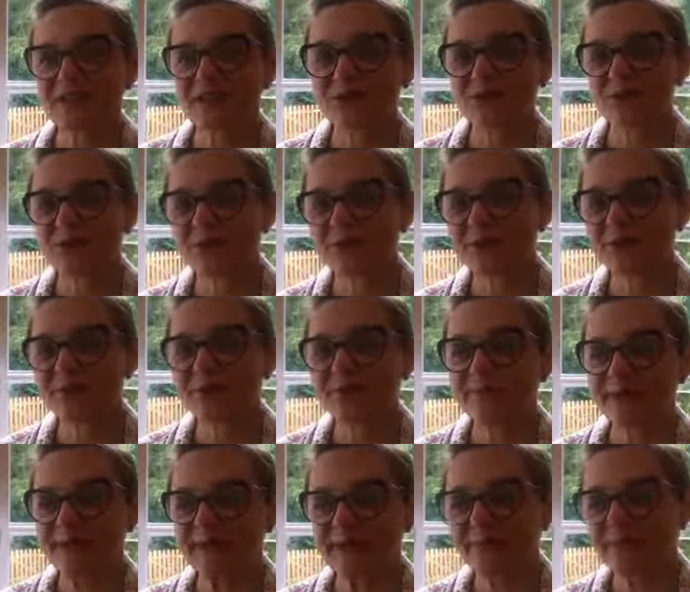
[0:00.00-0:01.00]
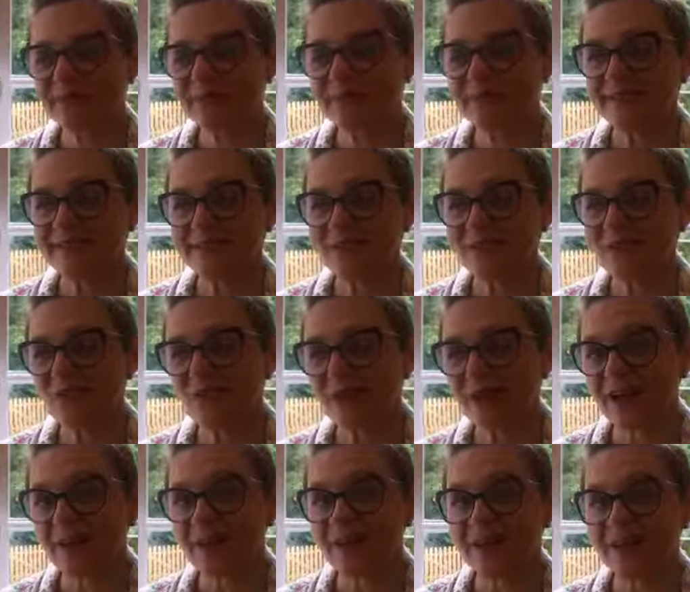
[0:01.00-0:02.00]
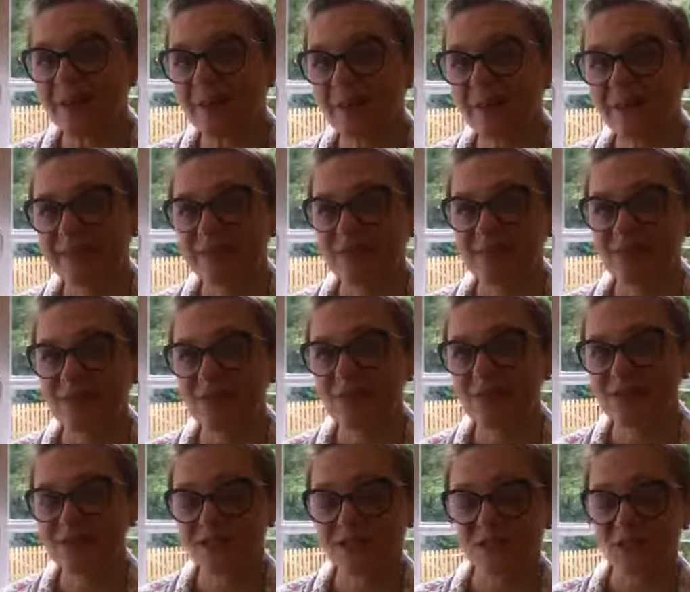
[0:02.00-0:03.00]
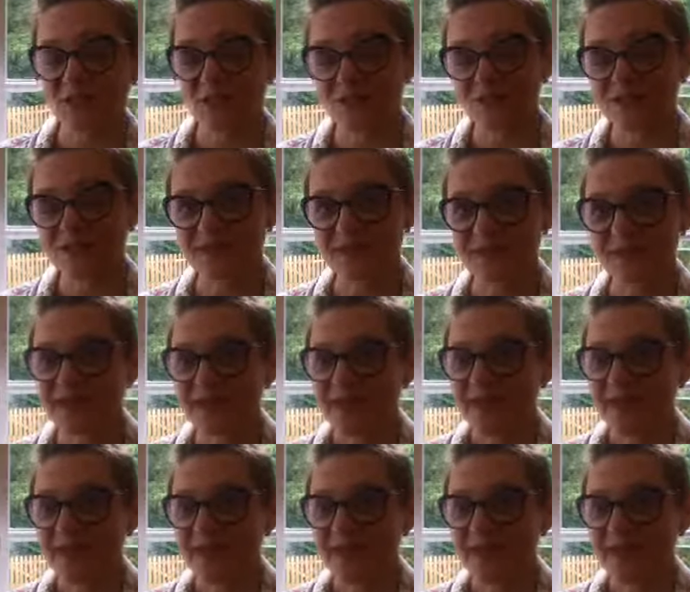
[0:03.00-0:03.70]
to maybe try something more serious.